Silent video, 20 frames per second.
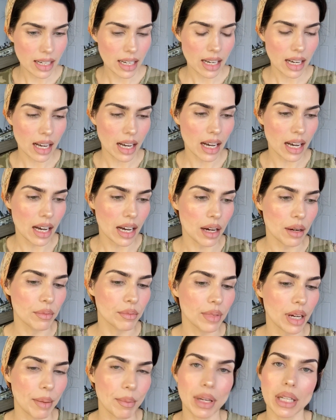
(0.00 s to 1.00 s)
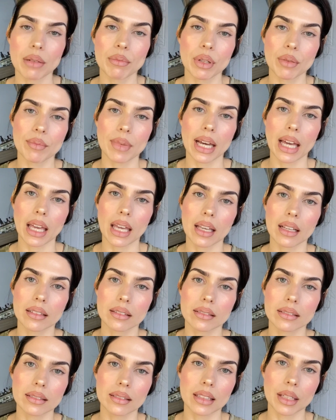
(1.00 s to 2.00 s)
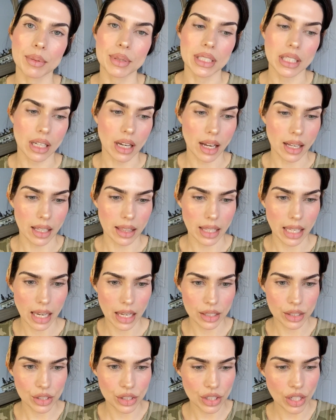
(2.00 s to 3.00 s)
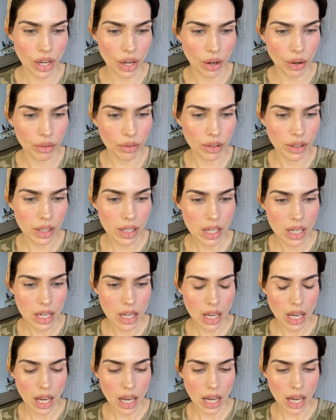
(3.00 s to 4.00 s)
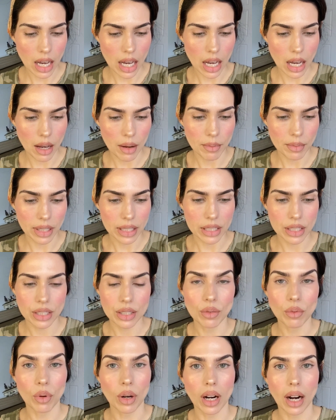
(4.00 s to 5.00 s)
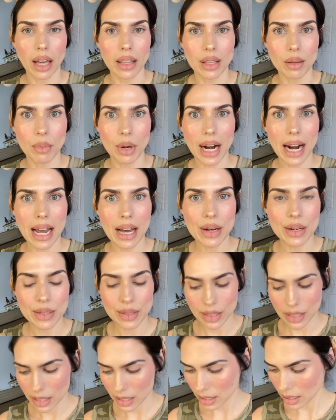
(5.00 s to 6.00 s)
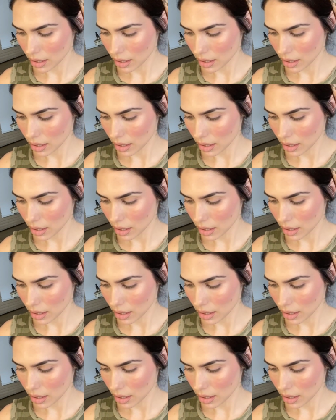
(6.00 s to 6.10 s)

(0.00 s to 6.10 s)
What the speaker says: I'm gonna put my lipstick on at the end. So let's work on the brows.